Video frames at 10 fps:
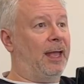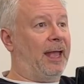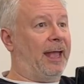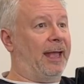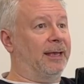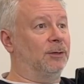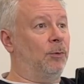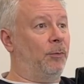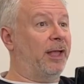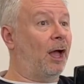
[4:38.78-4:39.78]
And
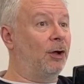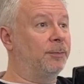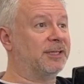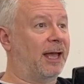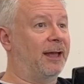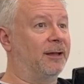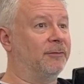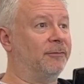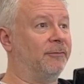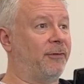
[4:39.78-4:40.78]
what we hope to
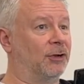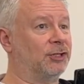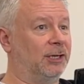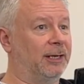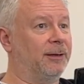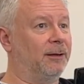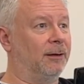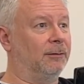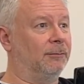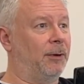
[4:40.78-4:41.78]
have functionally
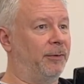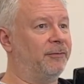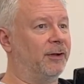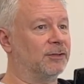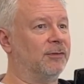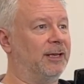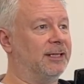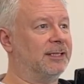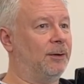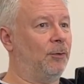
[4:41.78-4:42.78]
when we first
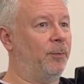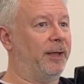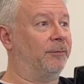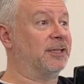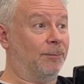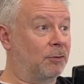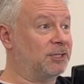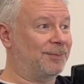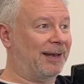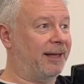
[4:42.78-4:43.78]
release it will be obviously
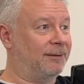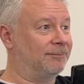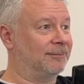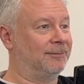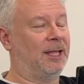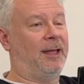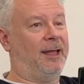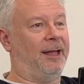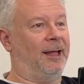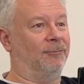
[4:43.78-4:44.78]
multiplayer,
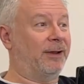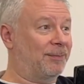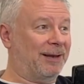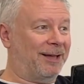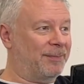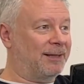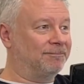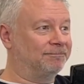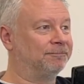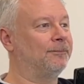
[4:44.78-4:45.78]
Ready Player Me,
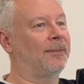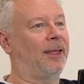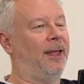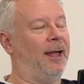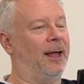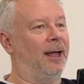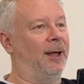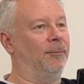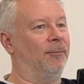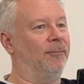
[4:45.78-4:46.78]

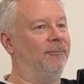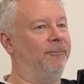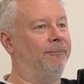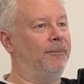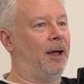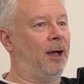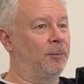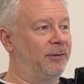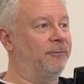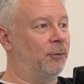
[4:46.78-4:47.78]

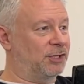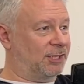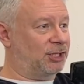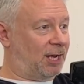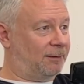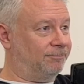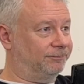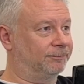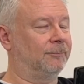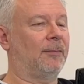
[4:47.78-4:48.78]
hopefully voice and chat.
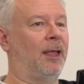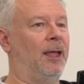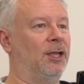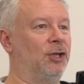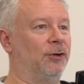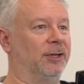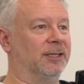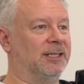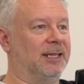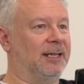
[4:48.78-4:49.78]
You're going to
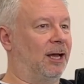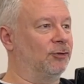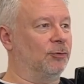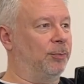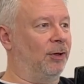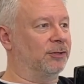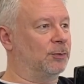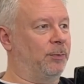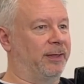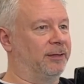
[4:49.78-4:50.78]
see 100
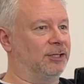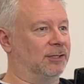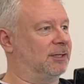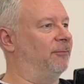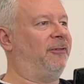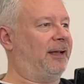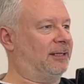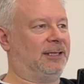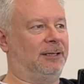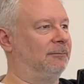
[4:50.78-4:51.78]
plots with just some
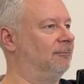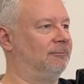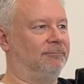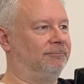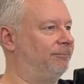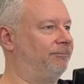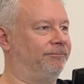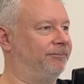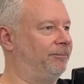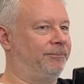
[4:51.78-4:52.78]
fixed
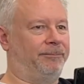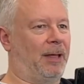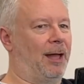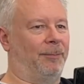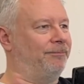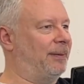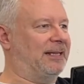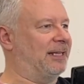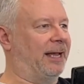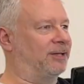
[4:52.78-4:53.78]
PCAs